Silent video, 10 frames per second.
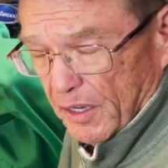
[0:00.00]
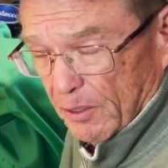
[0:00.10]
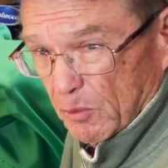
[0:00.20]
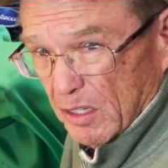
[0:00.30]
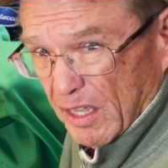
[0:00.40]
I
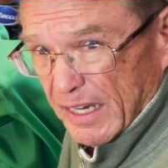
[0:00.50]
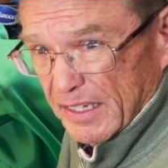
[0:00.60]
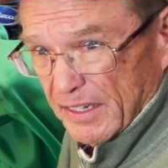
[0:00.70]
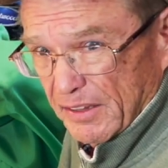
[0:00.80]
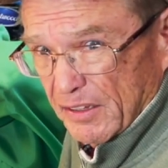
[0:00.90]
would like,
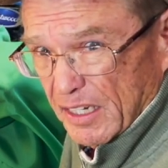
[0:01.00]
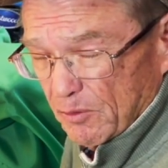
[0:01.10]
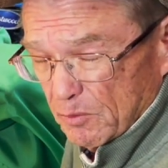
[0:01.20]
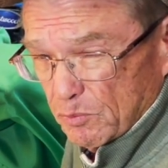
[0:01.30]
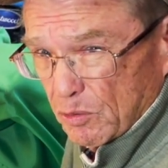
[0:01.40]
and I think I
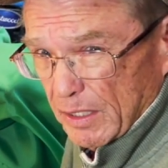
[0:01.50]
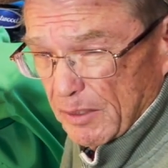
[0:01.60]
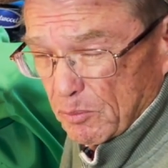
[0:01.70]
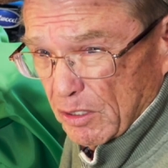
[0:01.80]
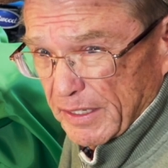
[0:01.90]
would pull that
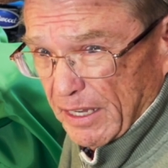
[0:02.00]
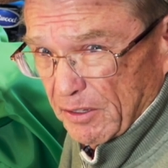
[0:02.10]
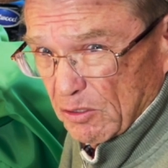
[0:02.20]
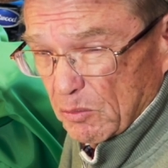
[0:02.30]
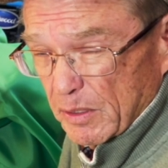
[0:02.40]
bullet out a
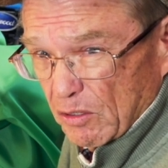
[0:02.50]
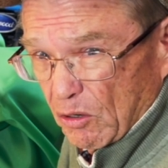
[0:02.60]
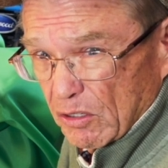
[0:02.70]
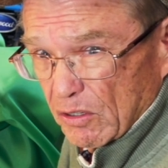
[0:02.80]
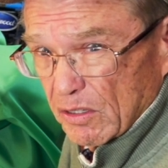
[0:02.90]
little bit
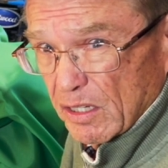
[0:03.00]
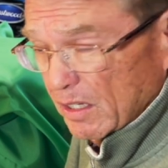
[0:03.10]
longer.